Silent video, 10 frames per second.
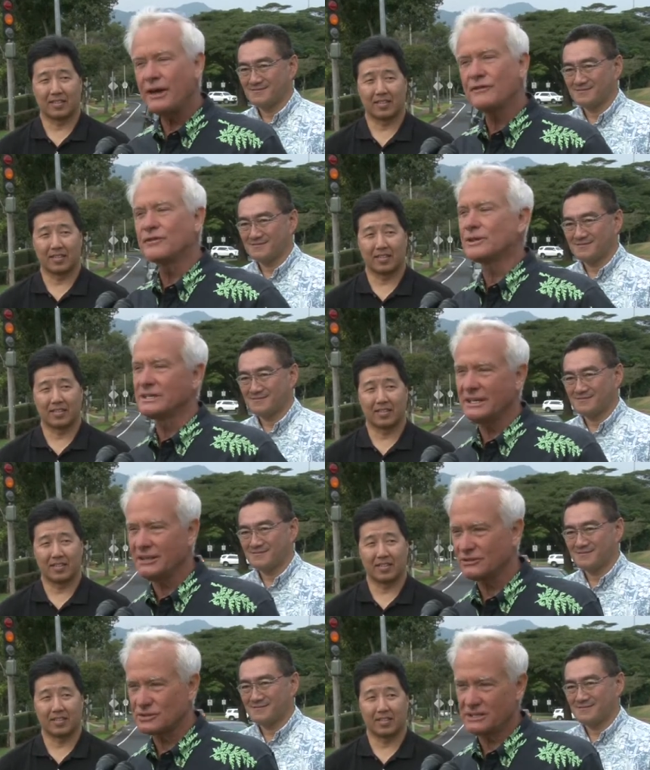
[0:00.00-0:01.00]
Speaker 1: ever in the
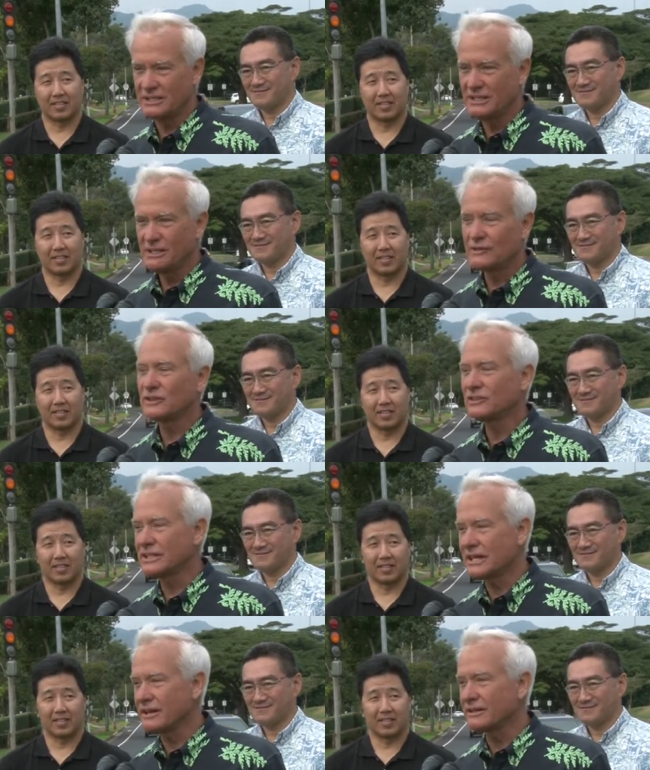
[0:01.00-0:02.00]
history of the
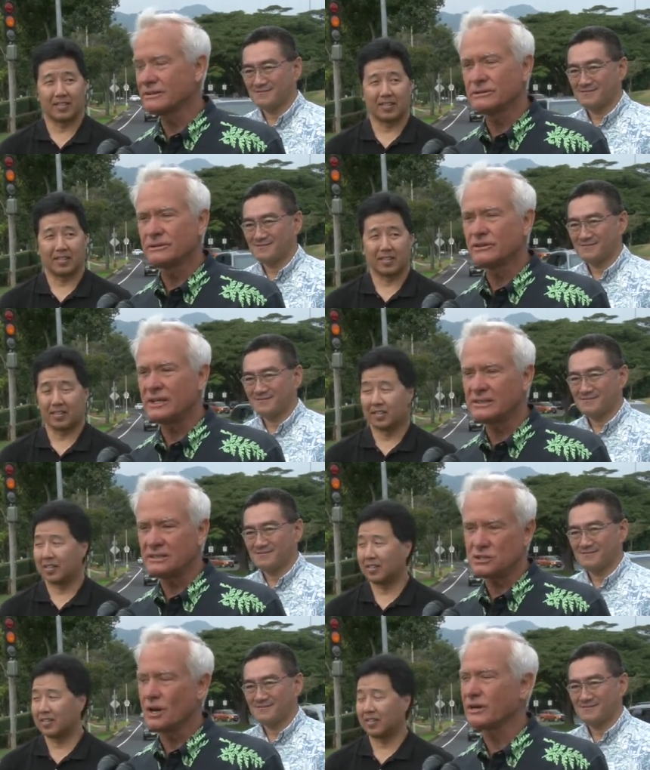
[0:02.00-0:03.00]
City and County of Honolulu has hit
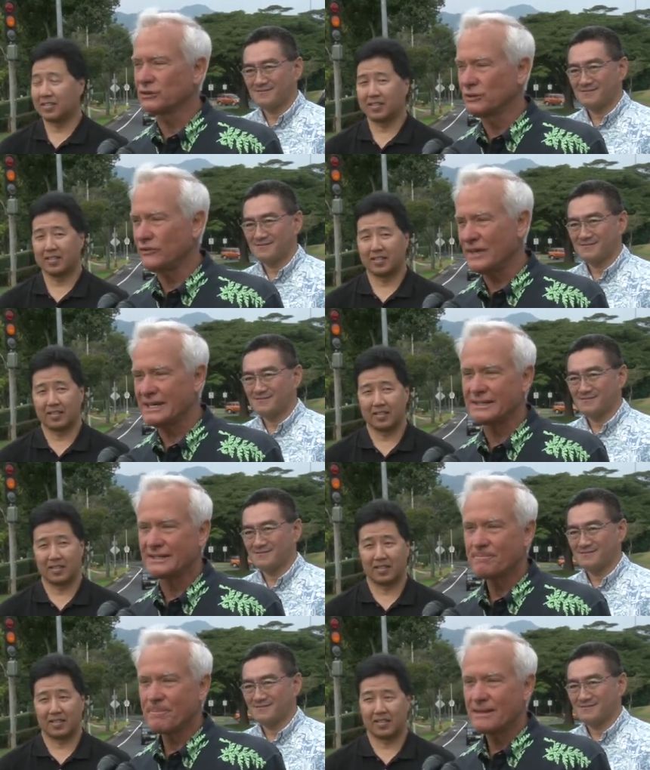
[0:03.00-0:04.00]
the targets we've hit.
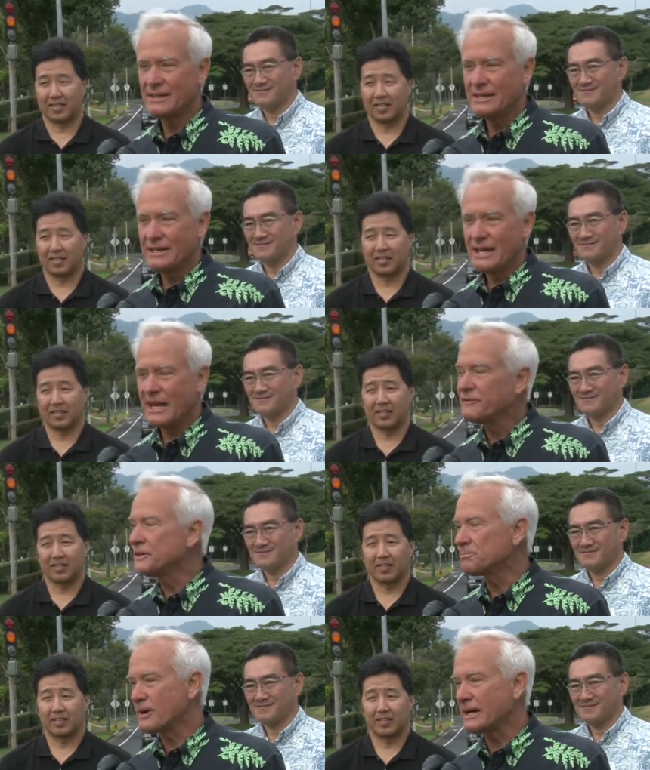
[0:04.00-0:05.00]
And I
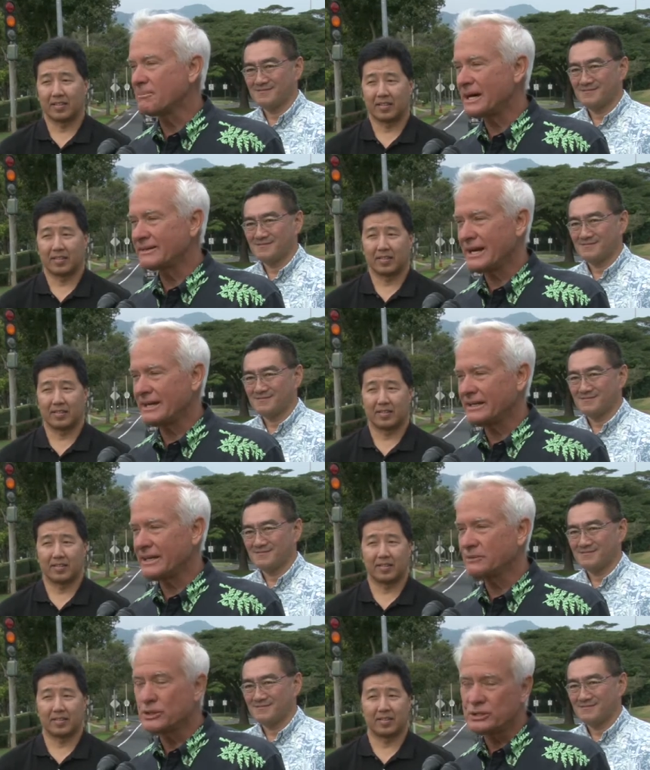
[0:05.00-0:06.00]
feel proud about that,
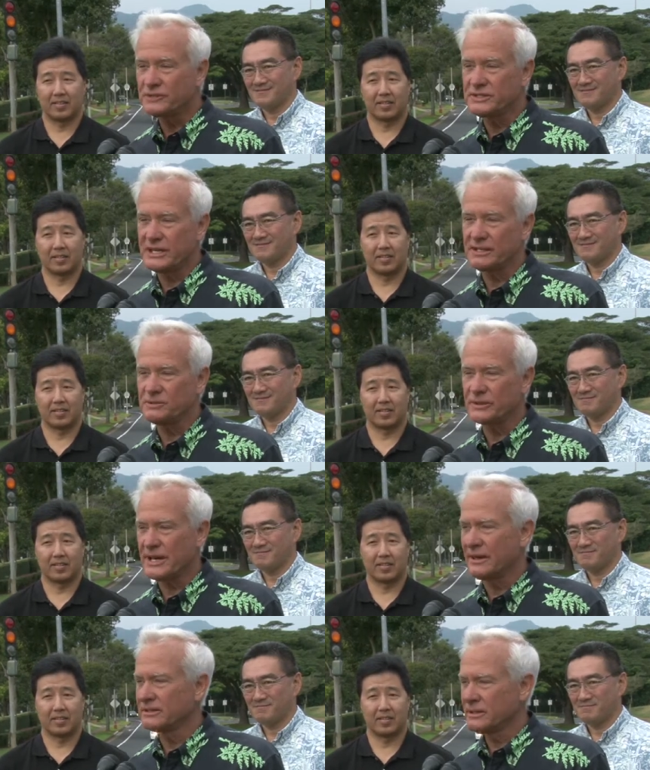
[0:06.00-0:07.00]
and we couldn't have done it
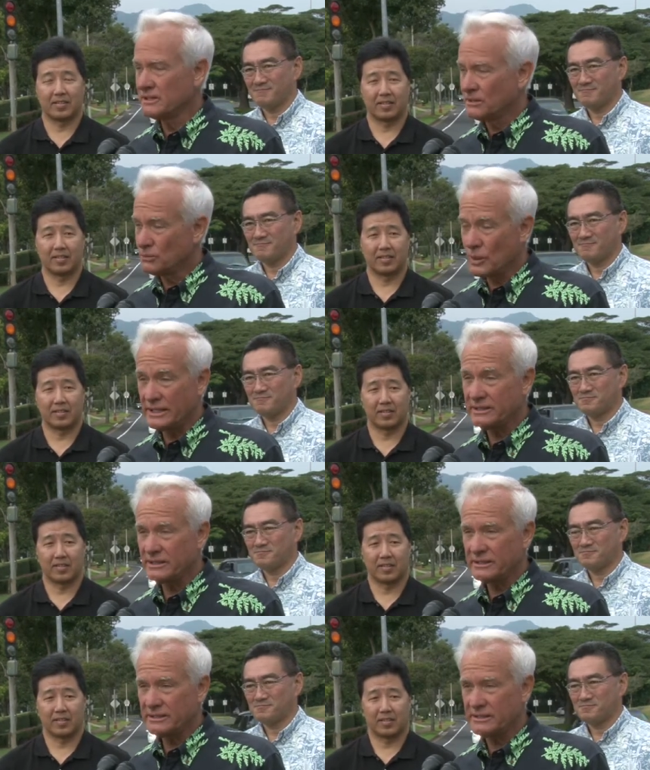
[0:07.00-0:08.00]
without, one,
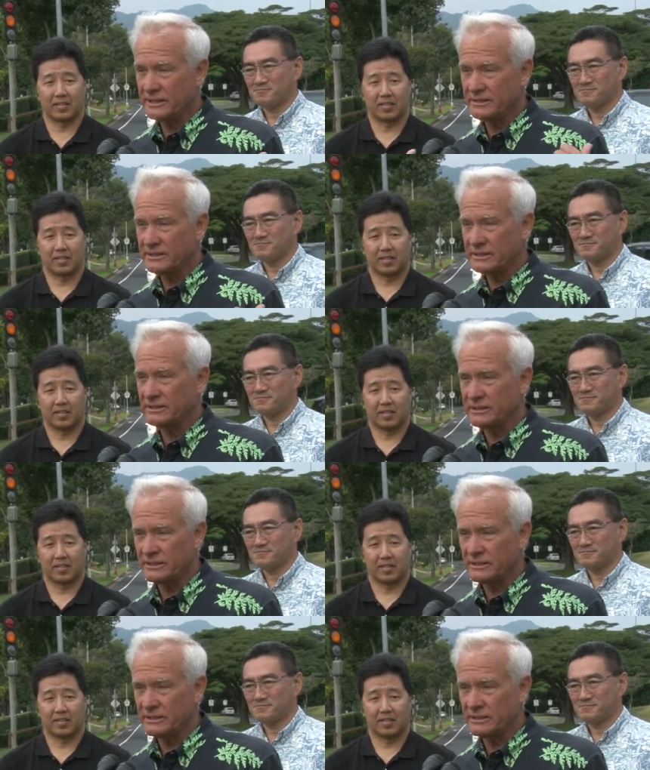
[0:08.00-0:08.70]
the